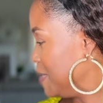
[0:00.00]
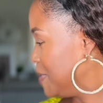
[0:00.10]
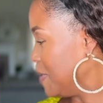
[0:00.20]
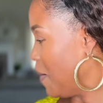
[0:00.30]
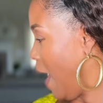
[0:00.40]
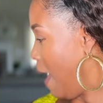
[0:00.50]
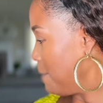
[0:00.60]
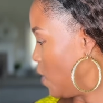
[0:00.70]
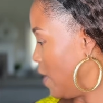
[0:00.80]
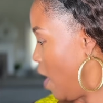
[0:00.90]
So I'm
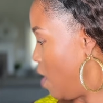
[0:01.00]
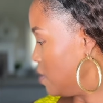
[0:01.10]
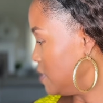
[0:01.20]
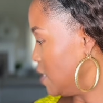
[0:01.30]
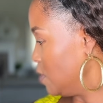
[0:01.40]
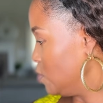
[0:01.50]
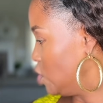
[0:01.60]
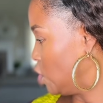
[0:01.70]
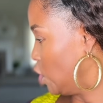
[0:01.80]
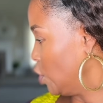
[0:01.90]
going to also
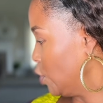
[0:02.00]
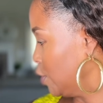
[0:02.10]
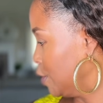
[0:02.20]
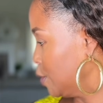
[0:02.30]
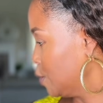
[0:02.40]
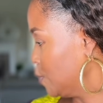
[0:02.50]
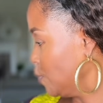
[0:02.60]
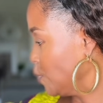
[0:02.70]
do,